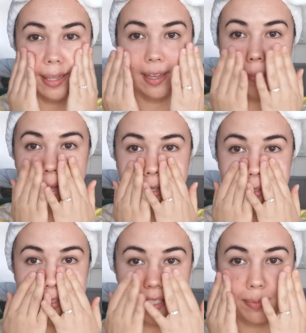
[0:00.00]
thing about
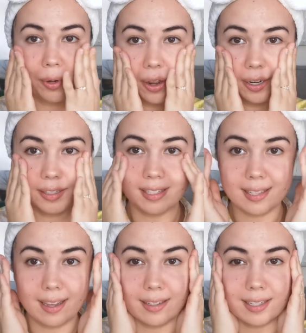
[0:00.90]
this product is
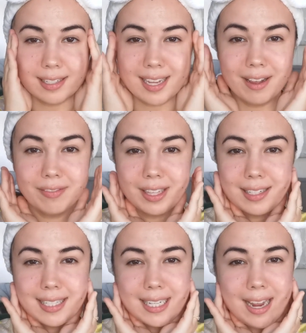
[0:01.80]
that it does have
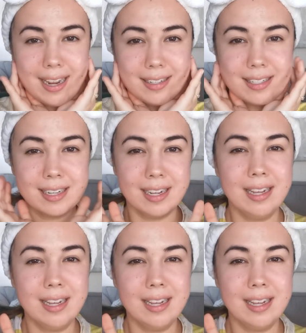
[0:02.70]
that slight